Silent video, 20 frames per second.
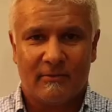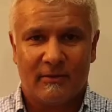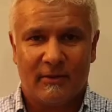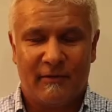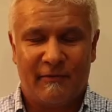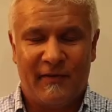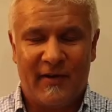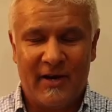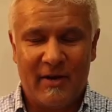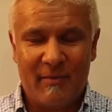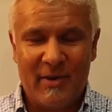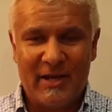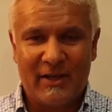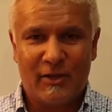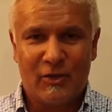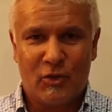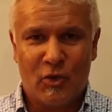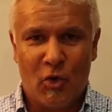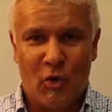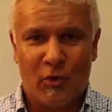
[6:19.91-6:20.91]
The
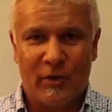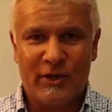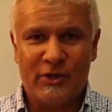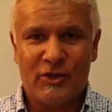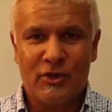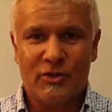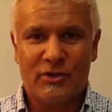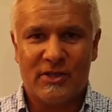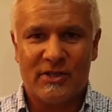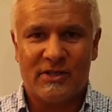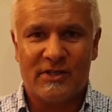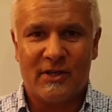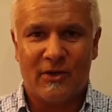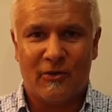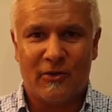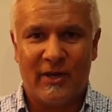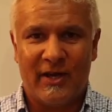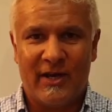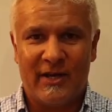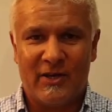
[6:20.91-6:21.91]
fundamental core issues are
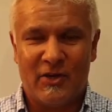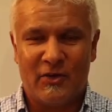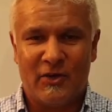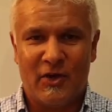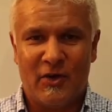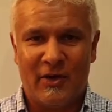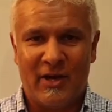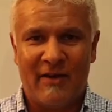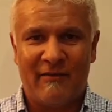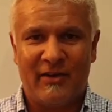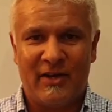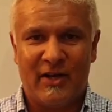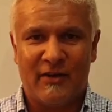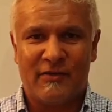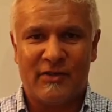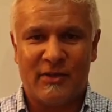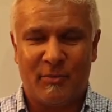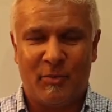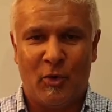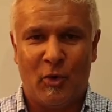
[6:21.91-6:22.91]
still there. You don't have
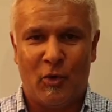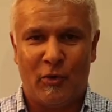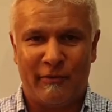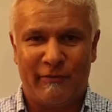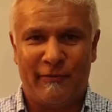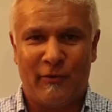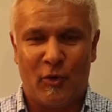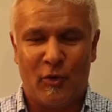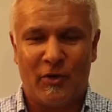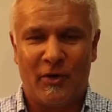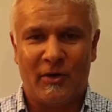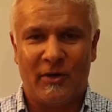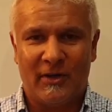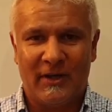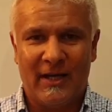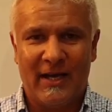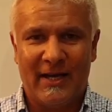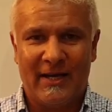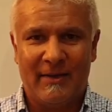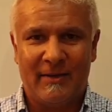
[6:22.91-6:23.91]
enough support for
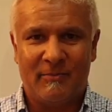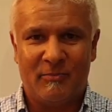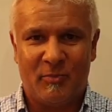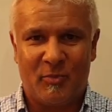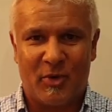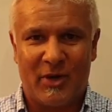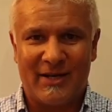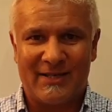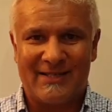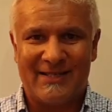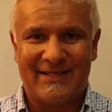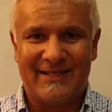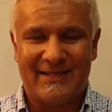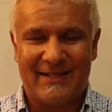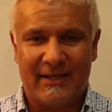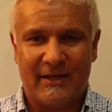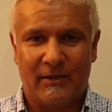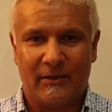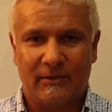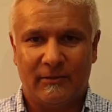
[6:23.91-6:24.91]
a Brexit
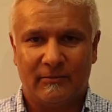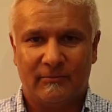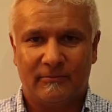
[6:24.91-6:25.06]
deal.